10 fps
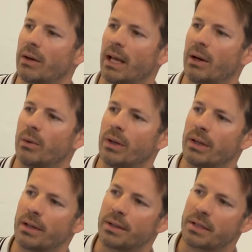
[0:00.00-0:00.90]
now
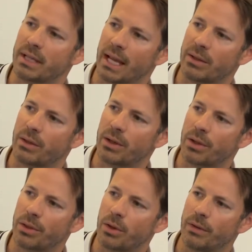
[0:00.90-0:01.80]
uh, the standard
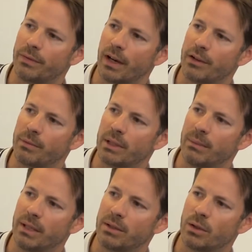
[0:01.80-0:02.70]
35
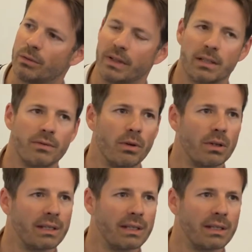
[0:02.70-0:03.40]
millimeter fixed focal